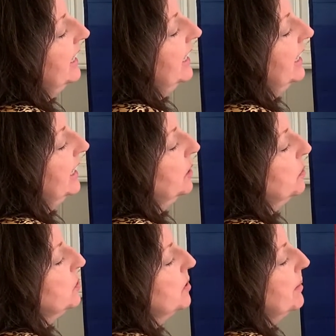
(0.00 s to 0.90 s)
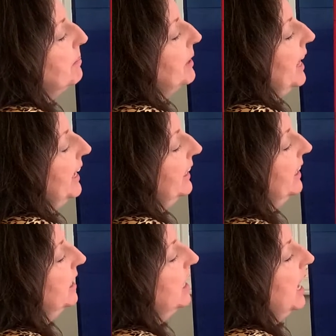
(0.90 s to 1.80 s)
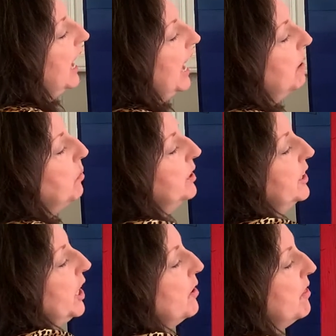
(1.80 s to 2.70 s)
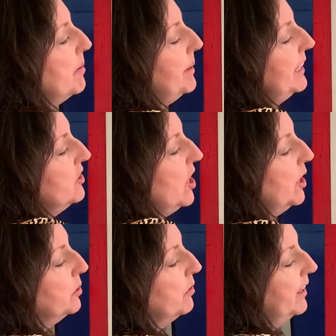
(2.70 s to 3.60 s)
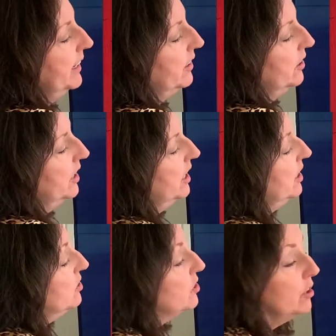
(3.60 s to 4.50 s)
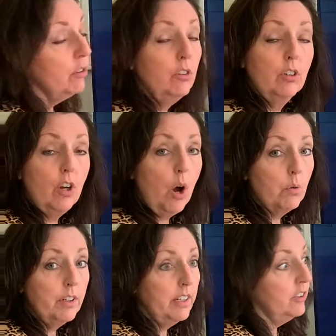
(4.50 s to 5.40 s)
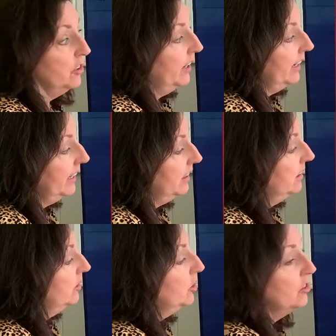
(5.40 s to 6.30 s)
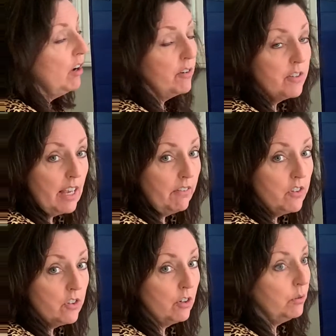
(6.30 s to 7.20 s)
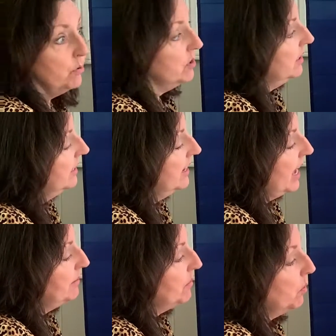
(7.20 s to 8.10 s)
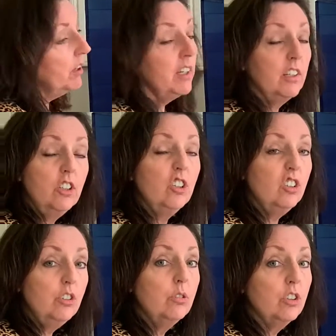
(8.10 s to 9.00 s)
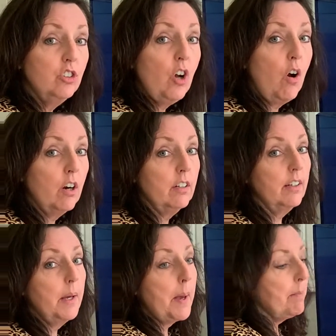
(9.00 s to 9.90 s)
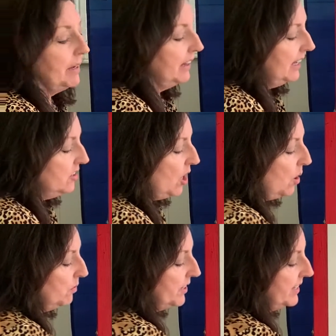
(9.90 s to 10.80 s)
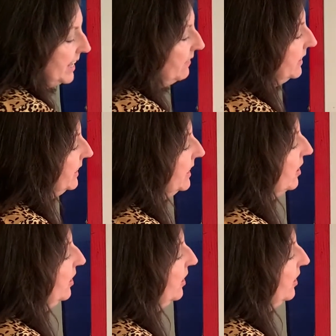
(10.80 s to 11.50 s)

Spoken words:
equals blank. I want to know the big total there. So you could hold it in your head. You could draw 7 circles and 9 more. You could use a chart, but let's hold the 7 in our